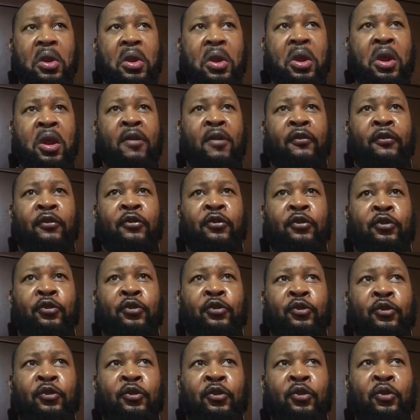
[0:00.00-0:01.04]

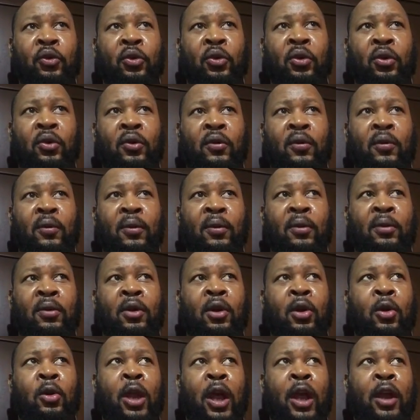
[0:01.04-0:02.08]
if,
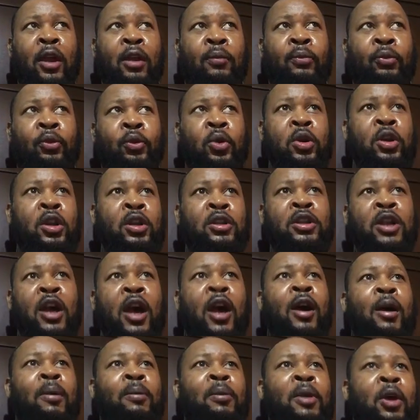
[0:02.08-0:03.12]
like during the
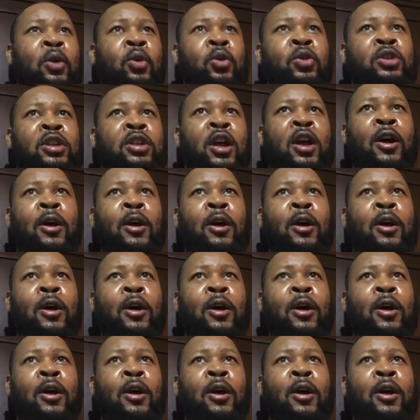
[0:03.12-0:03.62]
time there was,